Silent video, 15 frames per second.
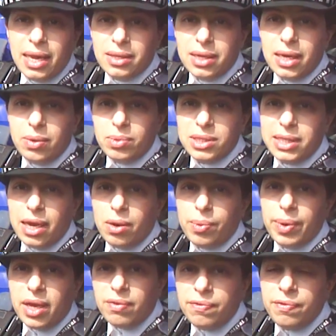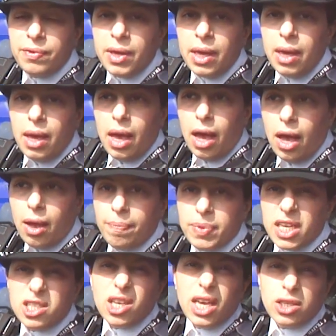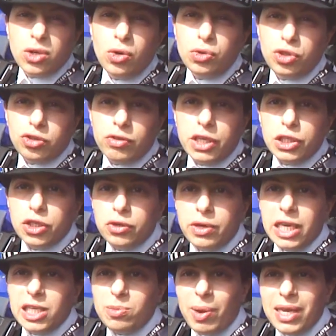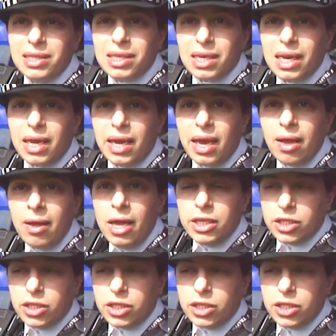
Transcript: Hendon it was dealt with. It's called street duties basically.